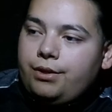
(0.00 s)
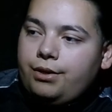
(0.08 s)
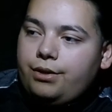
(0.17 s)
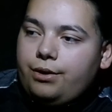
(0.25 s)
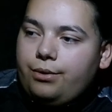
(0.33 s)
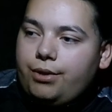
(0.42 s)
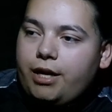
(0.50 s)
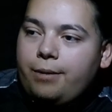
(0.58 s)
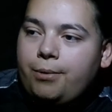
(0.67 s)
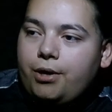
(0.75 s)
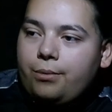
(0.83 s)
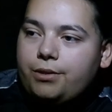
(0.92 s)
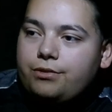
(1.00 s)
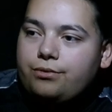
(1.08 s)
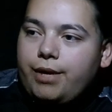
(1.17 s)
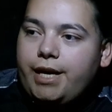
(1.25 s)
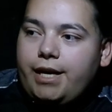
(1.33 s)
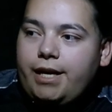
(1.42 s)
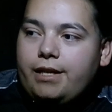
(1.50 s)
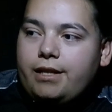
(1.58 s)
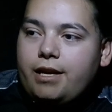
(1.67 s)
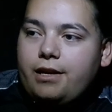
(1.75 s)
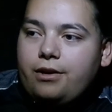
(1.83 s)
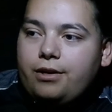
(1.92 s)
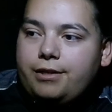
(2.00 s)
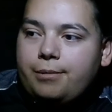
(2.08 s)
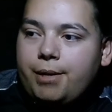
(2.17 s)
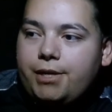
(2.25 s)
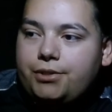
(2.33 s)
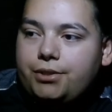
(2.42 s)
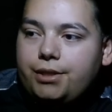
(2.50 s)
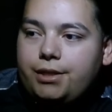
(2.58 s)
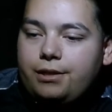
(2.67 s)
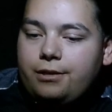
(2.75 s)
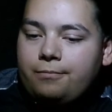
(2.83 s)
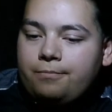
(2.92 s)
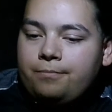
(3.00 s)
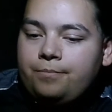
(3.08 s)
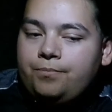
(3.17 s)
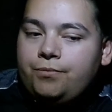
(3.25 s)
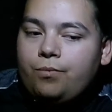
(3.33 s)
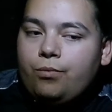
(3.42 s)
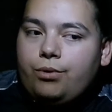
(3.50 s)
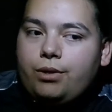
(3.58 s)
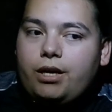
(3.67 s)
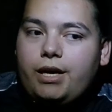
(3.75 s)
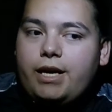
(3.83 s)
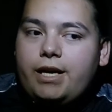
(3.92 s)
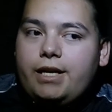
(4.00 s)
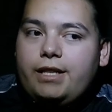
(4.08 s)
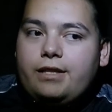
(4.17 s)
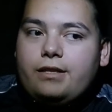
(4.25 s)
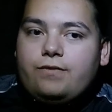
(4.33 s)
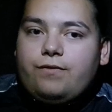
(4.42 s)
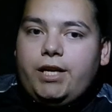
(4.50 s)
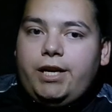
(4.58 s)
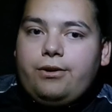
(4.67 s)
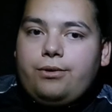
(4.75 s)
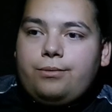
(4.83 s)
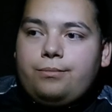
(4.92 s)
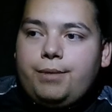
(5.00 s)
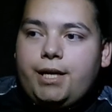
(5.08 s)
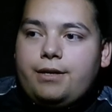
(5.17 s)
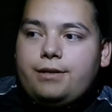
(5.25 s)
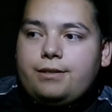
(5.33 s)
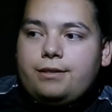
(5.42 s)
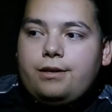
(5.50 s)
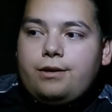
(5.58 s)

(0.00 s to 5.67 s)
So that part was draining, and then not to mention, well, not editing this video because,